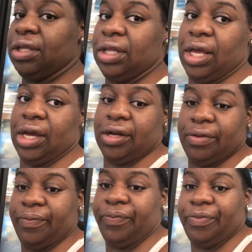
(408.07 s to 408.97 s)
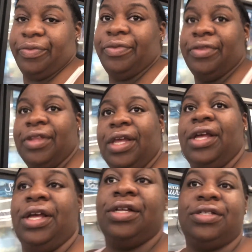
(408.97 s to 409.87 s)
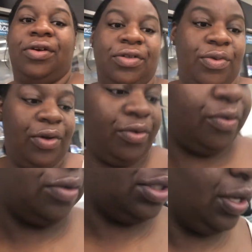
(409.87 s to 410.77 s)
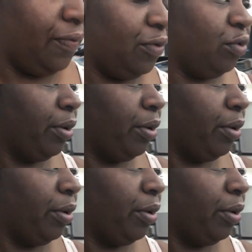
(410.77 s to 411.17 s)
Yeah. So we're gonna do a seafood